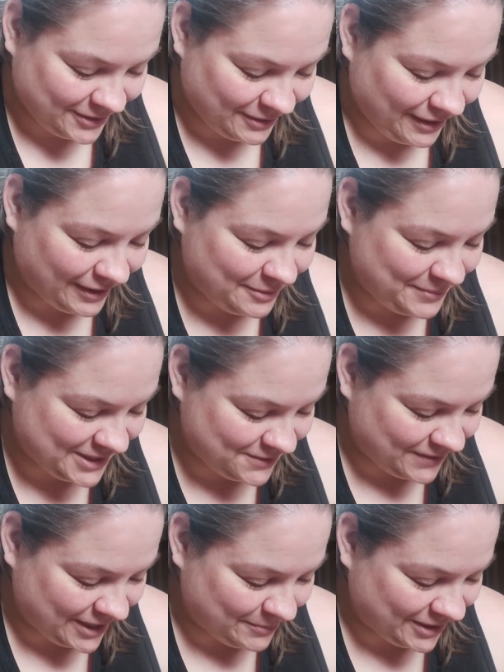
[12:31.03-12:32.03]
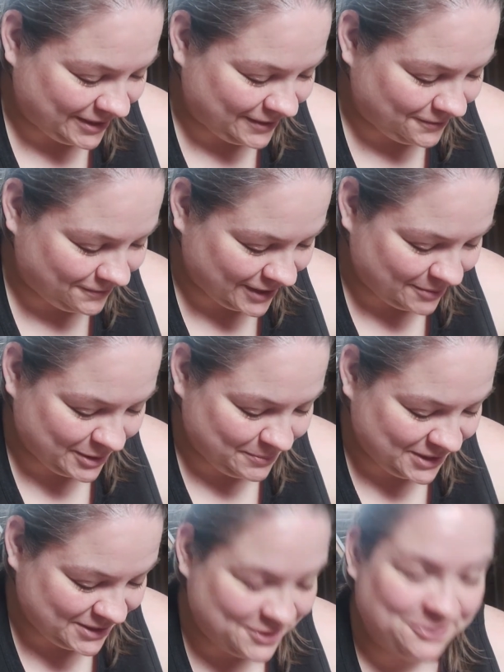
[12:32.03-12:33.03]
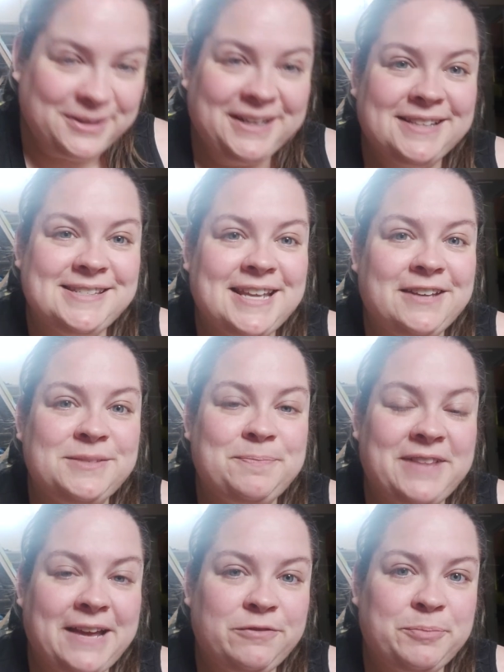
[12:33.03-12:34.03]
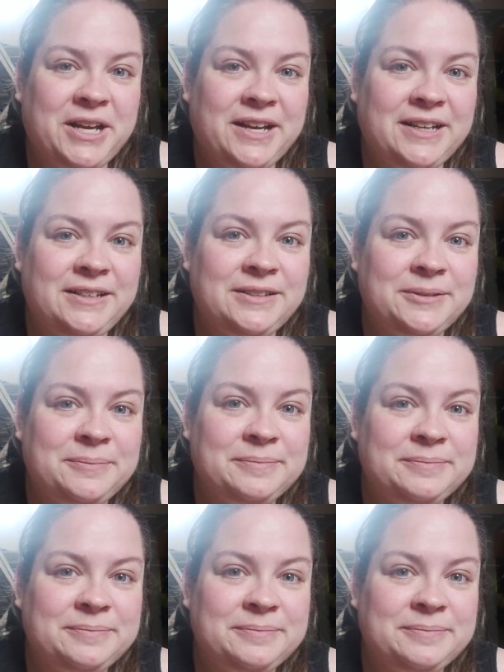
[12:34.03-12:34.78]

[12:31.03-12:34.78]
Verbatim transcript: Ohana means family. Family means no one gets less left behind.